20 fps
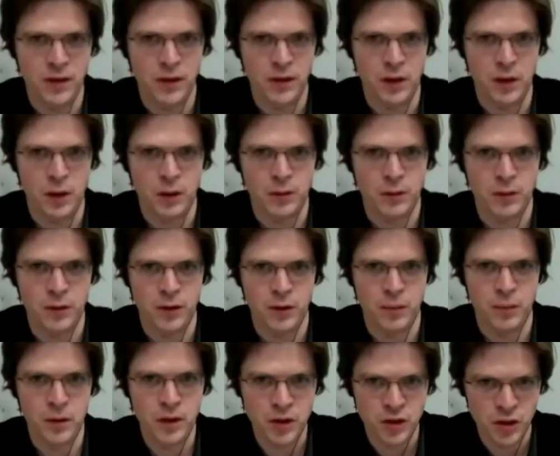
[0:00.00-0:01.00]
ago from
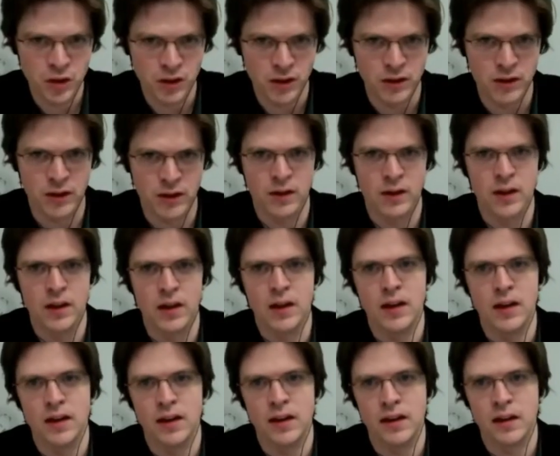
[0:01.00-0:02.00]
Min Xiong,
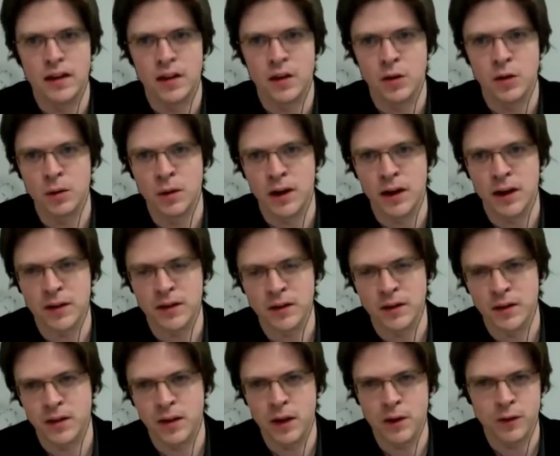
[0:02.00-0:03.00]
who
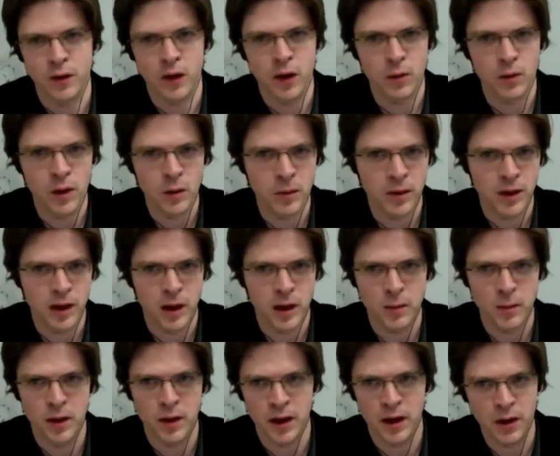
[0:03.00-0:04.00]
asks, if I want to become
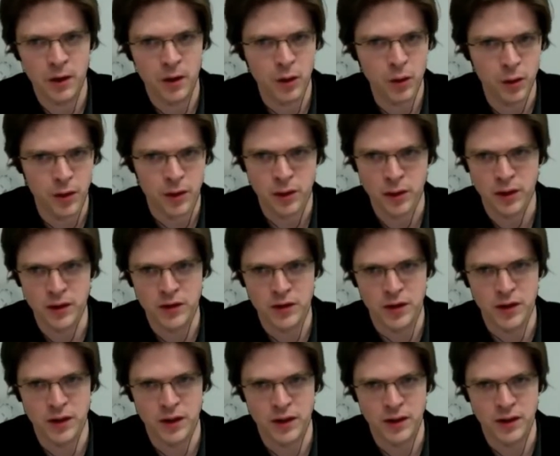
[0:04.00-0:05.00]
an aeronautical
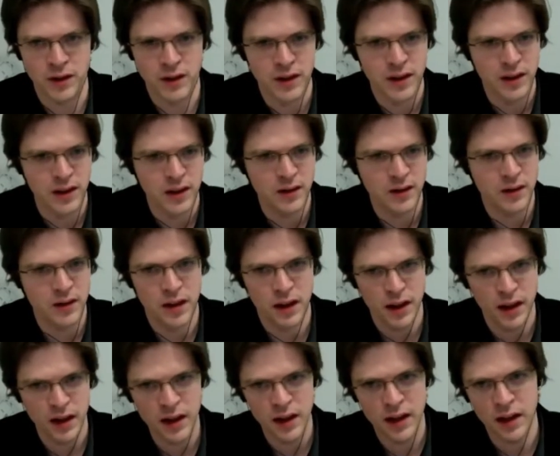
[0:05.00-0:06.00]
engineer, is there
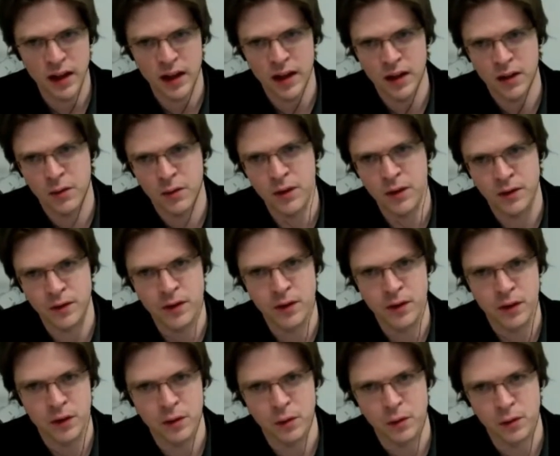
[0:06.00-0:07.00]
any other engineering
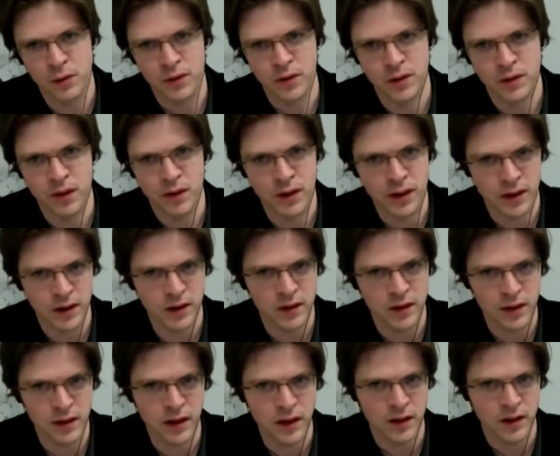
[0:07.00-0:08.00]
course I could
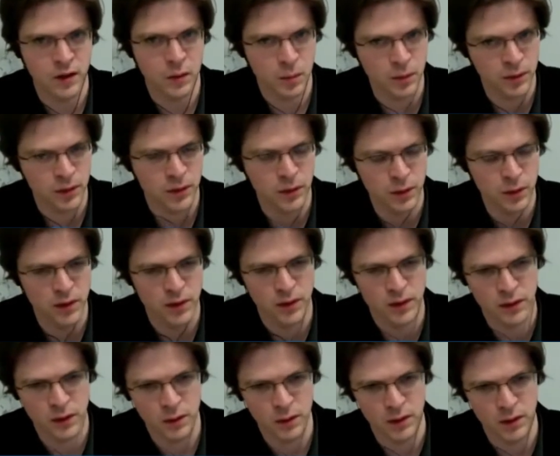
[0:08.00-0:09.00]
take to pursue this
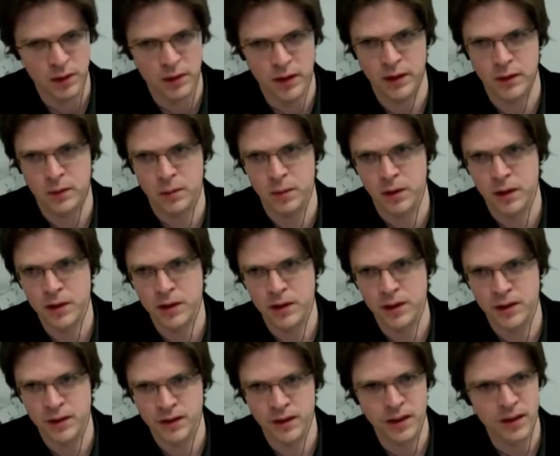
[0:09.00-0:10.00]
career aspirations?
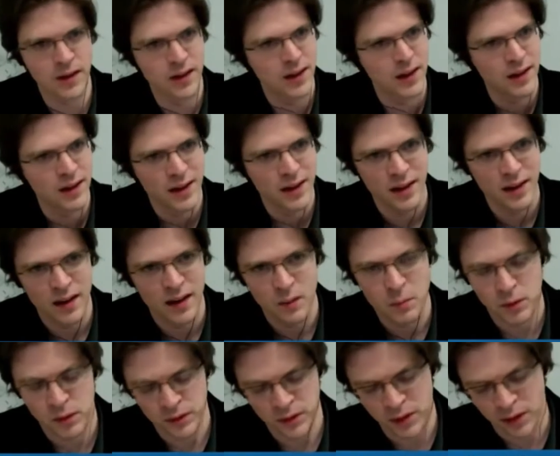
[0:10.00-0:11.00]
And
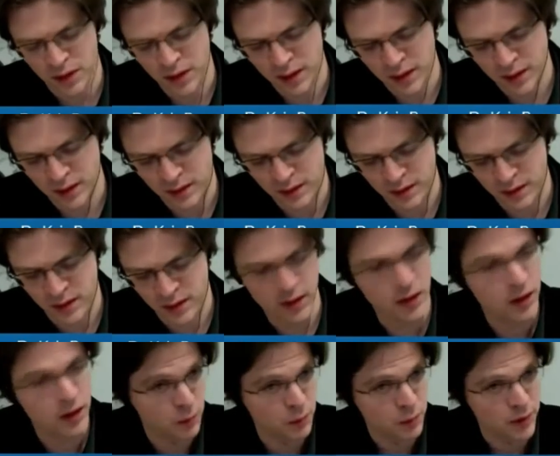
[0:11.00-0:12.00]
besides
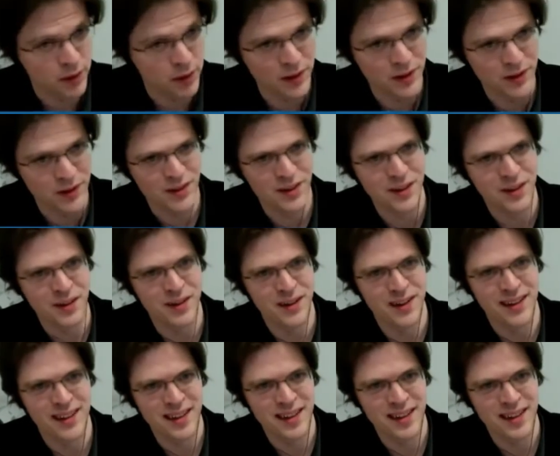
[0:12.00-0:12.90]
aeronautical engineering,